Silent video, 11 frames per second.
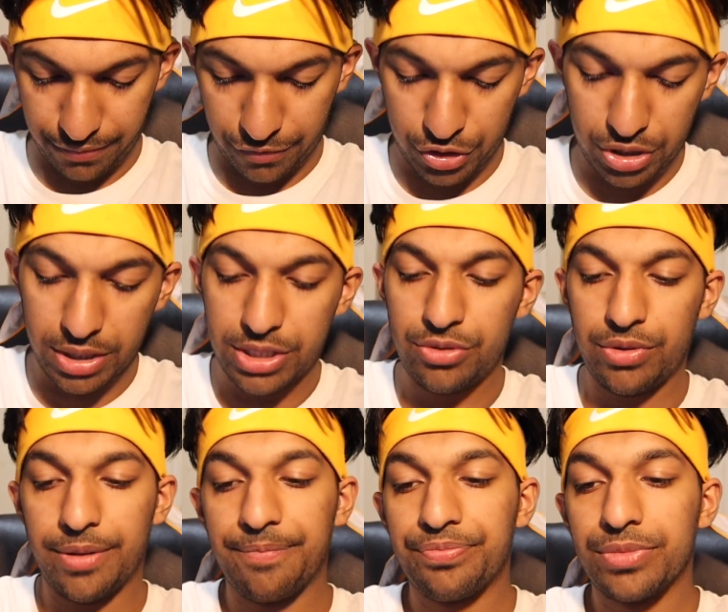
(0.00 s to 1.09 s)
For sure, let's do
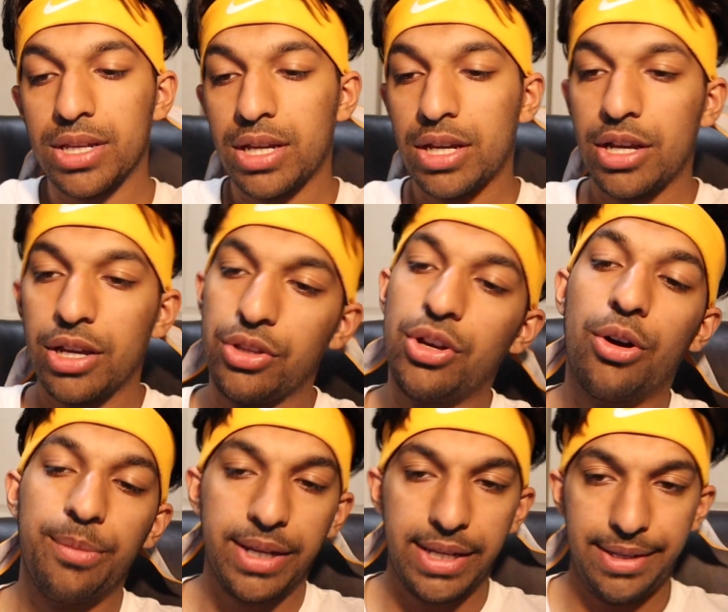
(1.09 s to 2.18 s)
it. Yo,
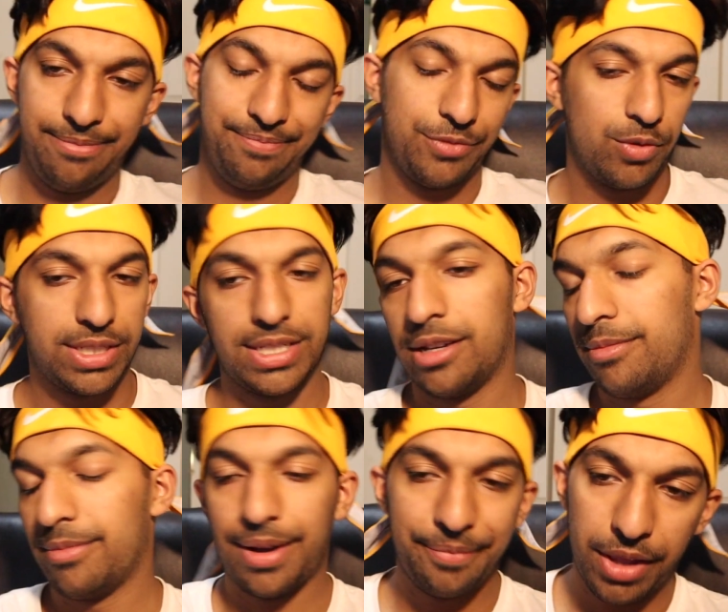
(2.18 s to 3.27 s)
Miggy, what's
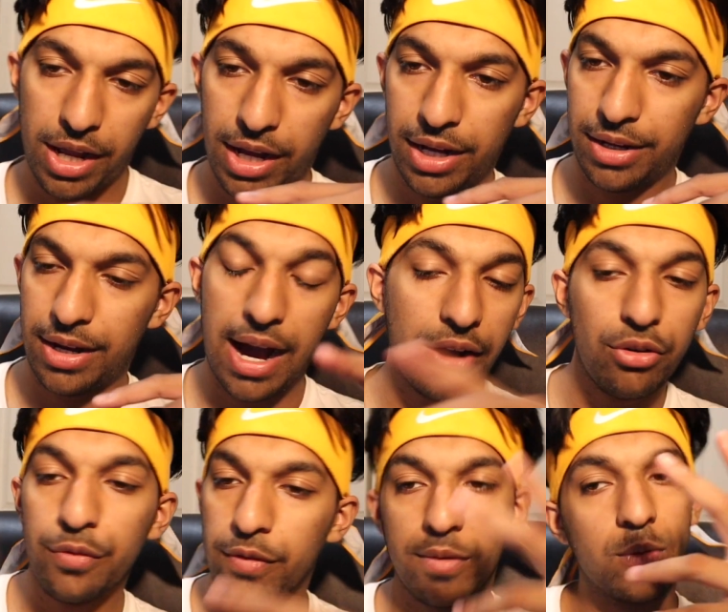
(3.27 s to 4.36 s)
up? Uh, I don't know if you